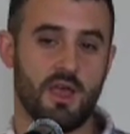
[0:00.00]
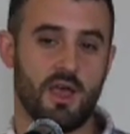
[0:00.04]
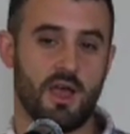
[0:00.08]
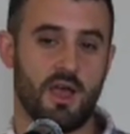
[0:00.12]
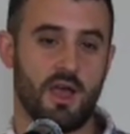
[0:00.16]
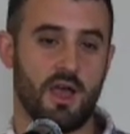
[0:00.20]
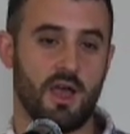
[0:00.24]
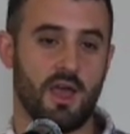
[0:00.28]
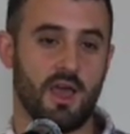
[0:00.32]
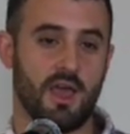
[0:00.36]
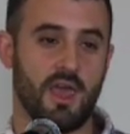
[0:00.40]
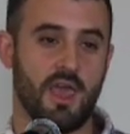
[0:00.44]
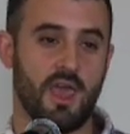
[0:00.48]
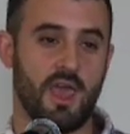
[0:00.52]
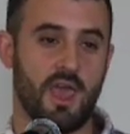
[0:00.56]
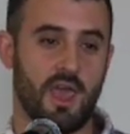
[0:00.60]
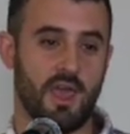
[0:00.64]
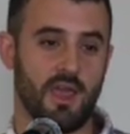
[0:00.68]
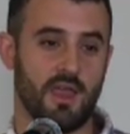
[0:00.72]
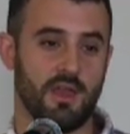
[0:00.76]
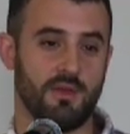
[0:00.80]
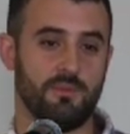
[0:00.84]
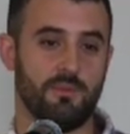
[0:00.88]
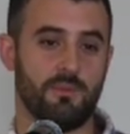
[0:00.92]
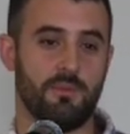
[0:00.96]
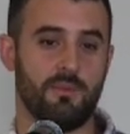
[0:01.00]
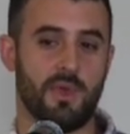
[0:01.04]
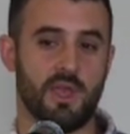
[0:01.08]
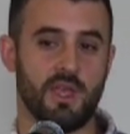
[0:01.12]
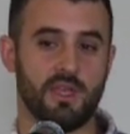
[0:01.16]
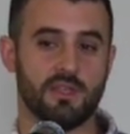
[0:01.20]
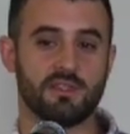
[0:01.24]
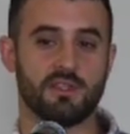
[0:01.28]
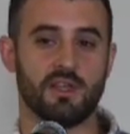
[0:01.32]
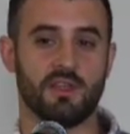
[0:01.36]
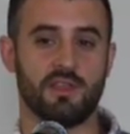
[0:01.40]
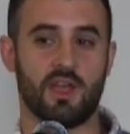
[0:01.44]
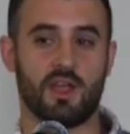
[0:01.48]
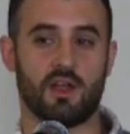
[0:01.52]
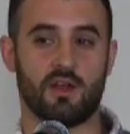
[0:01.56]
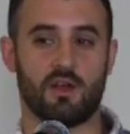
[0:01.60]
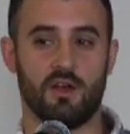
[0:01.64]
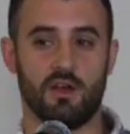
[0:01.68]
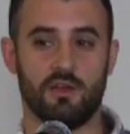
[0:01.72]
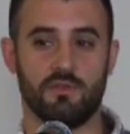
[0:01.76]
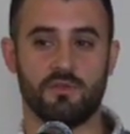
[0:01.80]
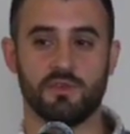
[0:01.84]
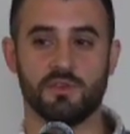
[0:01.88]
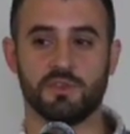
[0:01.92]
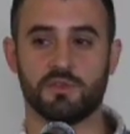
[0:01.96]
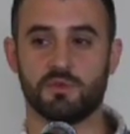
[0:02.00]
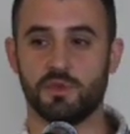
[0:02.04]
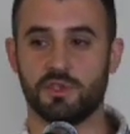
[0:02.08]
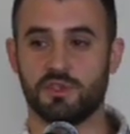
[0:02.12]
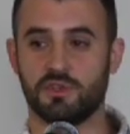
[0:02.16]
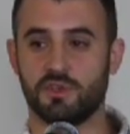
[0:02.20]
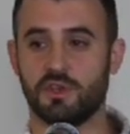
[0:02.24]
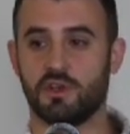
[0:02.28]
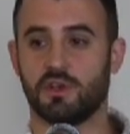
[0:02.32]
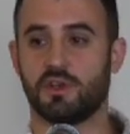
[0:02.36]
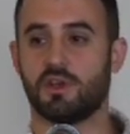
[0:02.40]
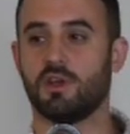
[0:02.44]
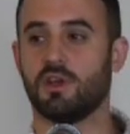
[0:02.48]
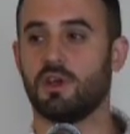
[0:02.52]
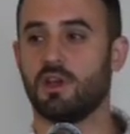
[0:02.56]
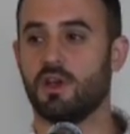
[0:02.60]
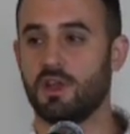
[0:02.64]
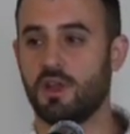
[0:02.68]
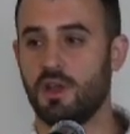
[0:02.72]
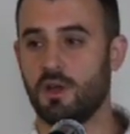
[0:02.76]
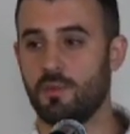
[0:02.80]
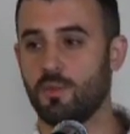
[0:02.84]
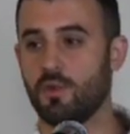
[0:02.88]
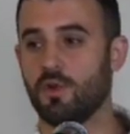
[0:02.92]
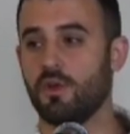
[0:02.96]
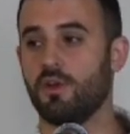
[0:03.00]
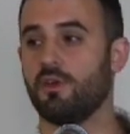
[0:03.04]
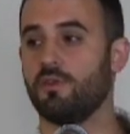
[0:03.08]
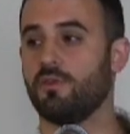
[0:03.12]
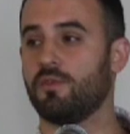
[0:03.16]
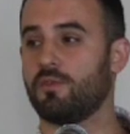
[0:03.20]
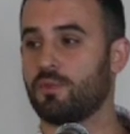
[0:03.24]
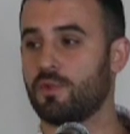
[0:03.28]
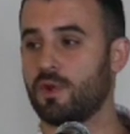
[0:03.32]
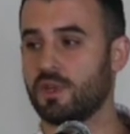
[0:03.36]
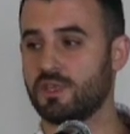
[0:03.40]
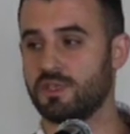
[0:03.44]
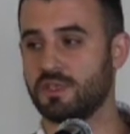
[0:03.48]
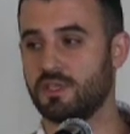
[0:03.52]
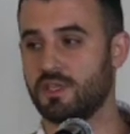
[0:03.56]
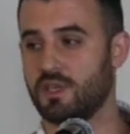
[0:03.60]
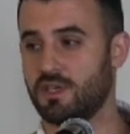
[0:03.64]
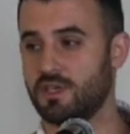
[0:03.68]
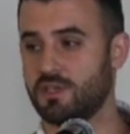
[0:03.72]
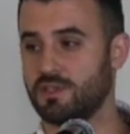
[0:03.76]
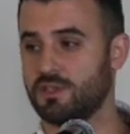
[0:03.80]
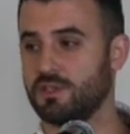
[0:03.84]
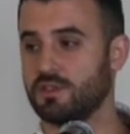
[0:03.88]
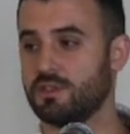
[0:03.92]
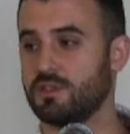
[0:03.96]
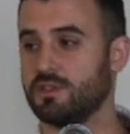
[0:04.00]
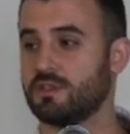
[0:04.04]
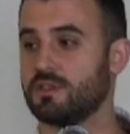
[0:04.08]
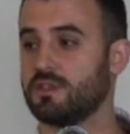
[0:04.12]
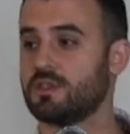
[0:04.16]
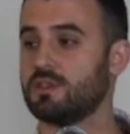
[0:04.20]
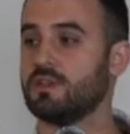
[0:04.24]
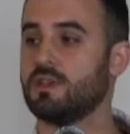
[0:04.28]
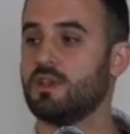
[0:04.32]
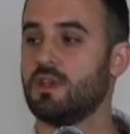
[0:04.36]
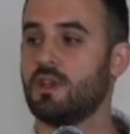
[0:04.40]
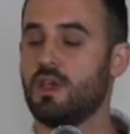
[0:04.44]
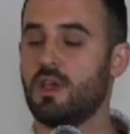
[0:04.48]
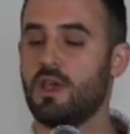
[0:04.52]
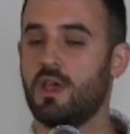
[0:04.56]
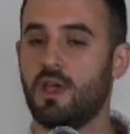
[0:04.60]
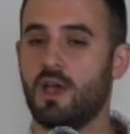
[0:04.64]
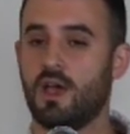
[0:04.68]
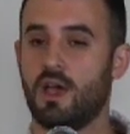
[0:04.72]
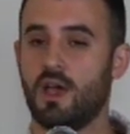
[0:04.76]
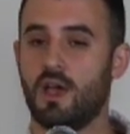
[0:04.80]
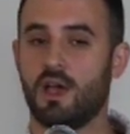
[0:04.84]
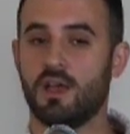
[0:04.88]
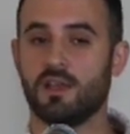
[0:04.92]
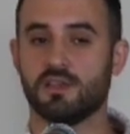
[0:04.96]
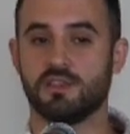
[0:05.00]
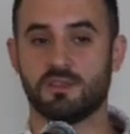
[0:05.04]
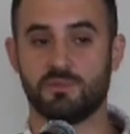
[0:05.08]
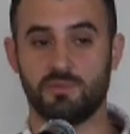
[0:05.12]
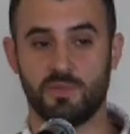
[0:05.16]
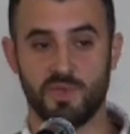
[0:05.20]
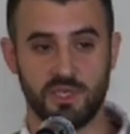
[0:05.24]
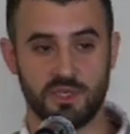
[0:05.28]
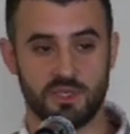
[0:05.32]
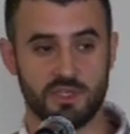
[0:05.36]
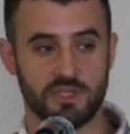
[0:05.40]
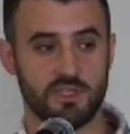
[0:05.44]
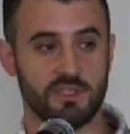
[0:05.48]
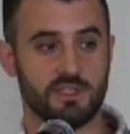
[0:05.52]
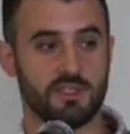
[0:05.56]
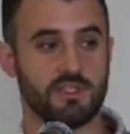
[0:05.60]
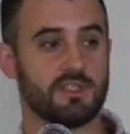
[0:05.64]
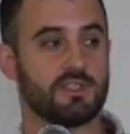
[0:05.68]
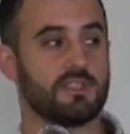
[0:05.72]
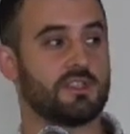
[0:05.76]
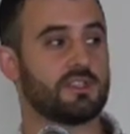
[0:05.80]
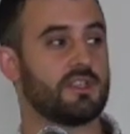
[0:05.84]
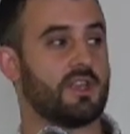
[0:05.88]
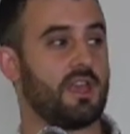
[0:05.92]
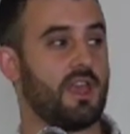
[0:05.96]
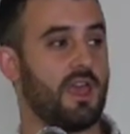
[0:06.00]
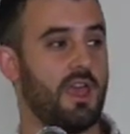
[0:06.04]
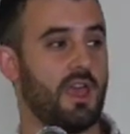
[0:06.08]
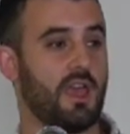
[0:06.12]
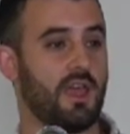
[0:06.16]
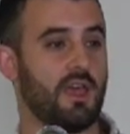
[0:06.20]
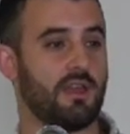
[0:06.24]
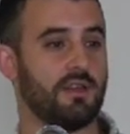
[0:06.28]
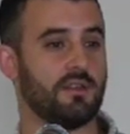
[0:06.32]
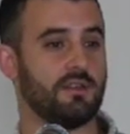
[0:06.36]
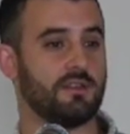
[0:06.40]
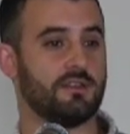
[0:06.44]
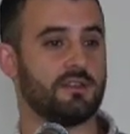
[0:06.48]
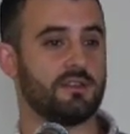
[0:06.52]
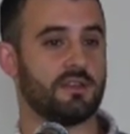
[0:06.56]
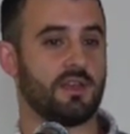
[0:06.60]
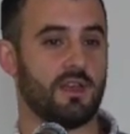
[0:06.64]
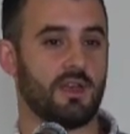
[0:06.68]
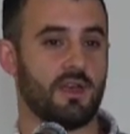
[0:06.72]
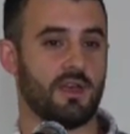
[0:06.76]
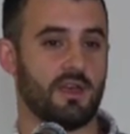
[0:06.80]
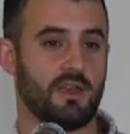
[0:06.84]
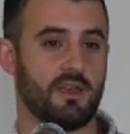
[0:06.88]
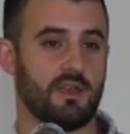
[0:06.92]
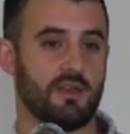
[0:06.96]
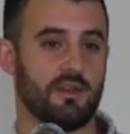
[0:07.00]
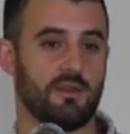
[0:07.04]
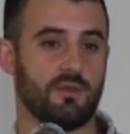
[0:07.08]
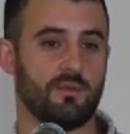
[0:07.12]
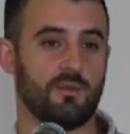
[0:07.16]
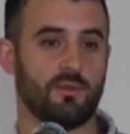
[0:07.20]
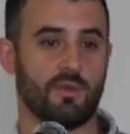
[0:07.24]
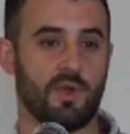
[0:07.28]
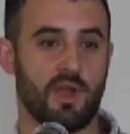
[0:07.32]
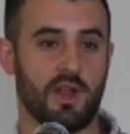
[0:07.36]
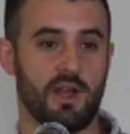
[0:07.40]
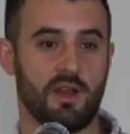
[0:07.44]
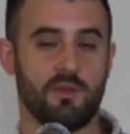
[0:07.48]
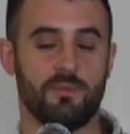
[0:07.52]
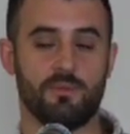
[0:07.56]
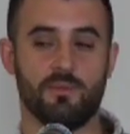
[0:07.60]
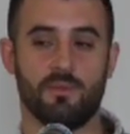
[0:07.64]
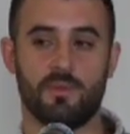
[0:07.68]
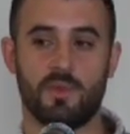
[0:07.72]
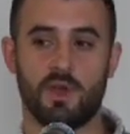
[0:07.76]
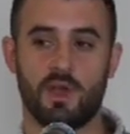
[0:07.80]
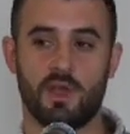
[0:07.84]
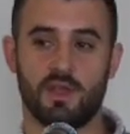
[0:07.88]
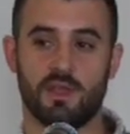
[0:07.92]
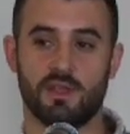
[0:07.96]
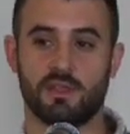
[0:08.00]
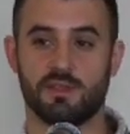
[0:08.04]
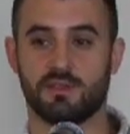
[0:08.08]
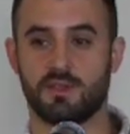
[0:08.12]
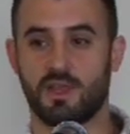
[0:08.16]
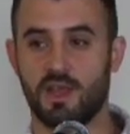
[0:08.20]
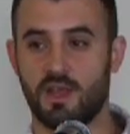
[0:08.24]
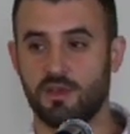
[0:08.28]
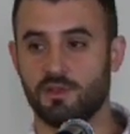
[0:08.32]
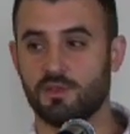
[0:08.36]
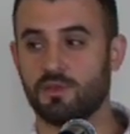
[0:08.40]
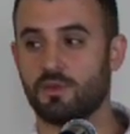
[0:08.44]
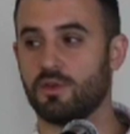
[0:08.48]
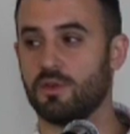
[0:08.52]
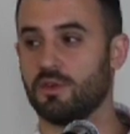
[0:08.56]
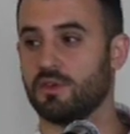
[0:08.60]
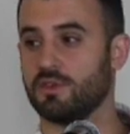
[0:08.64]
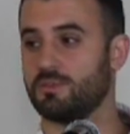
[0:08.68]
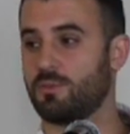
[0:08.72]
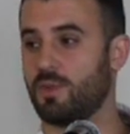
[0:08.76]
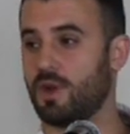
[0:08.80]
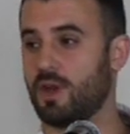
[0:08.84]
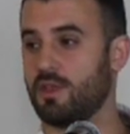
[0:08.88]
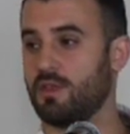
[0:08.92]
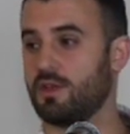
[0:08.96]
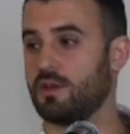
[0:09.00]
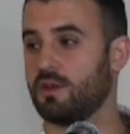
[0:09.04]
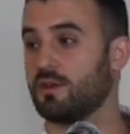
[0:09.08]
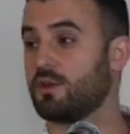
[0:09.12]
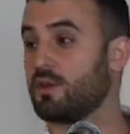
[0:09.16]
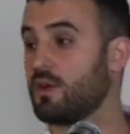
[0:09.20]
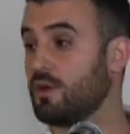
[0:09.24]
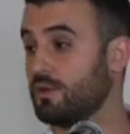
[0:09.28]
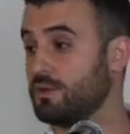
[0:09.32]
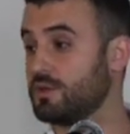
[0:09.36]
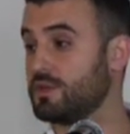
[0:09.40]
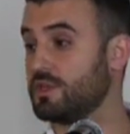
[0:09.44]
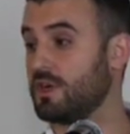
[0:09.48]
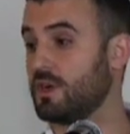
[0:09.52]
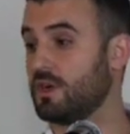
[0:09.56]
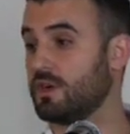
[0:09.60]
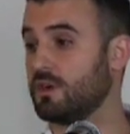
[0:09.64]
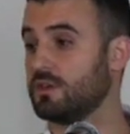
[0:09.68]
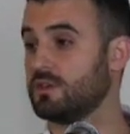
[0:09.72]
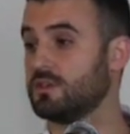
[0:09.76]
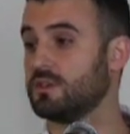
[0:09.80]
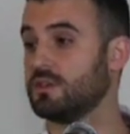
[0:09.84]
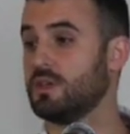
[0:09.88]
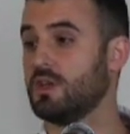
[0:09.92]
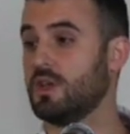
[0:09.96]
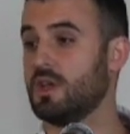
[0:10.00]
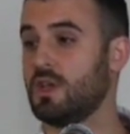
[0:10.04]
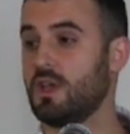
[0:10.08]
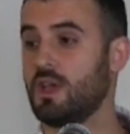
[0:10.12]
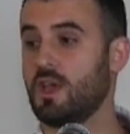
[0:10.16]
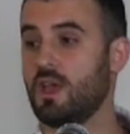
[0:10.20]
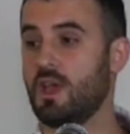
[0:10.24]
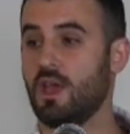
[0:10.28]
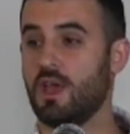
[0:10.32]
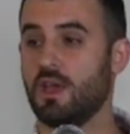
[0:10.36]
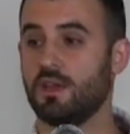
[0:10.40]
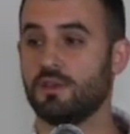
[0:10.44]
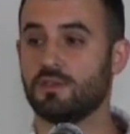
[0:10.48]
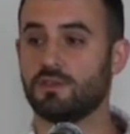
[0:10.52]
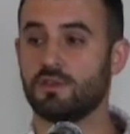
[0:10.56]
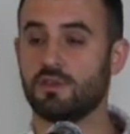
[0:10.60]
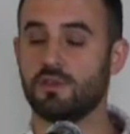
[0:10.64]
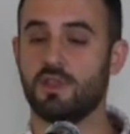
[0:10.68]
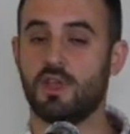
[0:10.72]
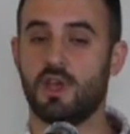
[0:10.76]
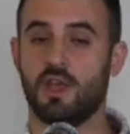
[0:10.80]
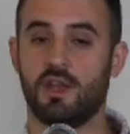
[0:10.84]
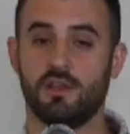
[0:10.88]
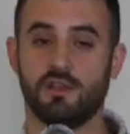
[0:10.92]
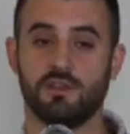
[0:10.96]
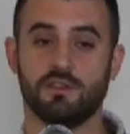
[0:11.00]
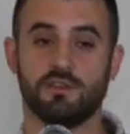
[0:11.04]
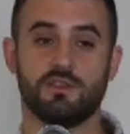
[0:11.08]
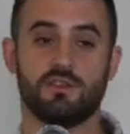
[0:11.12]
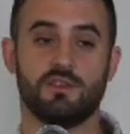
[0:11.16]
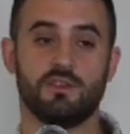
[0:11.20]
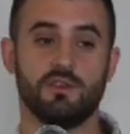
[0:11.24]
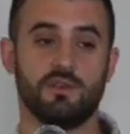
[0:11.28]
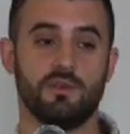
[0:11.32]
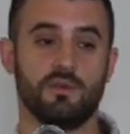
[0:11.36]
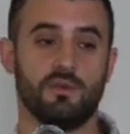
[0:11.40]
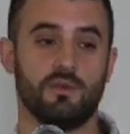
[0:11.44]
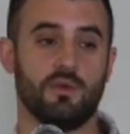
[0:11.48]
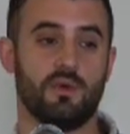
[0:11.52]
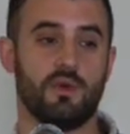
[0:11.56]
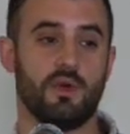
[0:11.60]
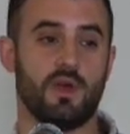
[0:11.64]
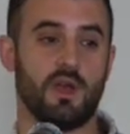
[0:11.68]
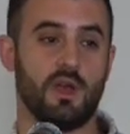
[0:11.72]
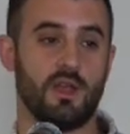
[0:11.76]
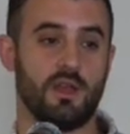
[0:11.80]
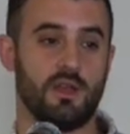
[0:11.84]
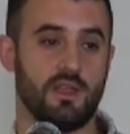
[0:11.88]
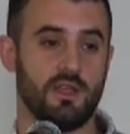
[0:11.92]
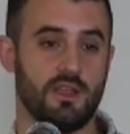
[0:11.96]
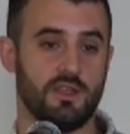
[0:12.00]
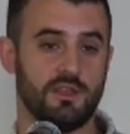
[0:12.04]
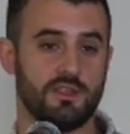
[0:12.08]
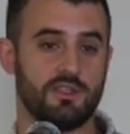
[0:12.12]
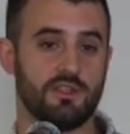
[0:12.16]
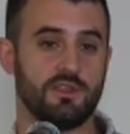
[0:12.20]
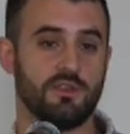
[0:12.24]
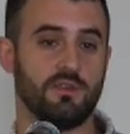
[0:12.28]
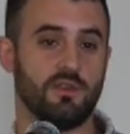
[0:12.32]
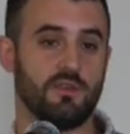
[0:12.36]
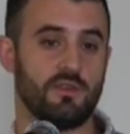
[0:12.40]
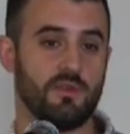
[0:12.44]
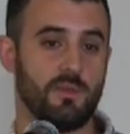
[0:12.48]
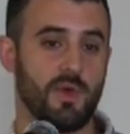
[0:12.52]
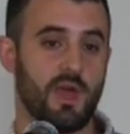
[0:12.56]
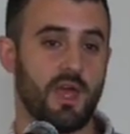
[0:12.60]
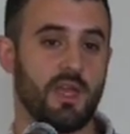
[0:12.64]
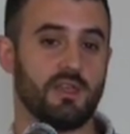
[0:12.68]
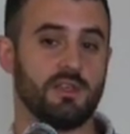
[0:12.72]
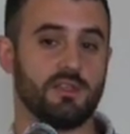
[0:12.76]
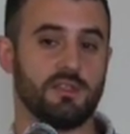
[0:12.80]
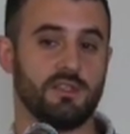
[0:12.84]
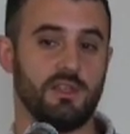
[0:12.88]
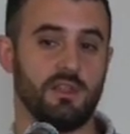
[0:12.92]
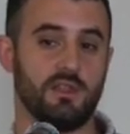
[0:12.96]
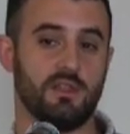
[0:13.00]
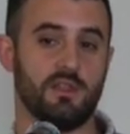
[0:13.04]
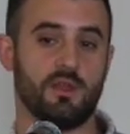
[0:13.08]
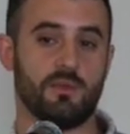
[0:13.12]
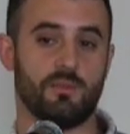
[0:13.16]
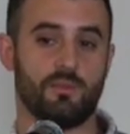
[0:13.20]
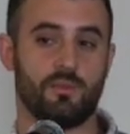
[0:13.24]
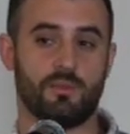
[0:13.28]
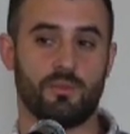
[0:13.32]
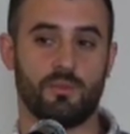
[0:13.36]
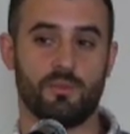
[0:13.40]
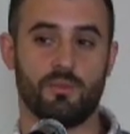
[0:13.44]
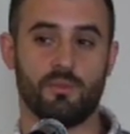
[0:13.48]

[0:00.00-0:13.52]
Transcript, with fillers: Uh, and based on that conference, we took a number of presentations uh, speeches and uh, writing, I guess, editorials by the co-chairs and turned that into an issue of the magazine that